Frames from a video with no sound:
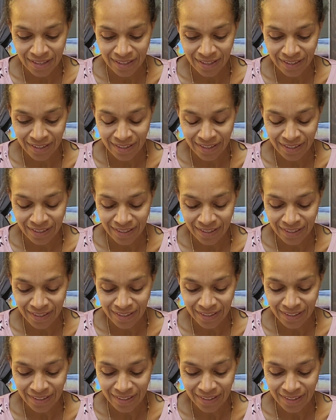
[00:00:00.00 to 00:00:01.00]

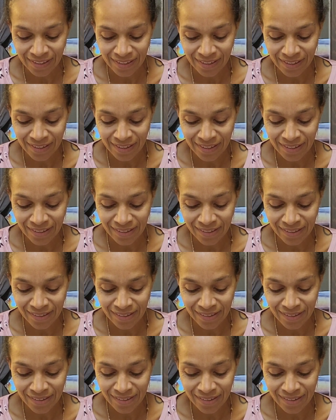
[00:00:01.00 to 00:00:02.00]

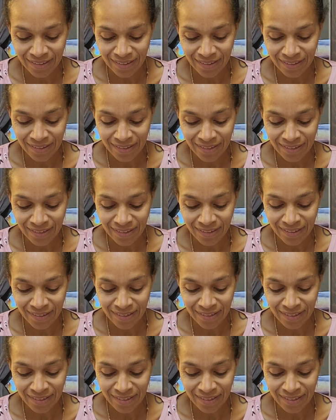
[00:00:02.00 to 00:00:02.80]
(no one is talking)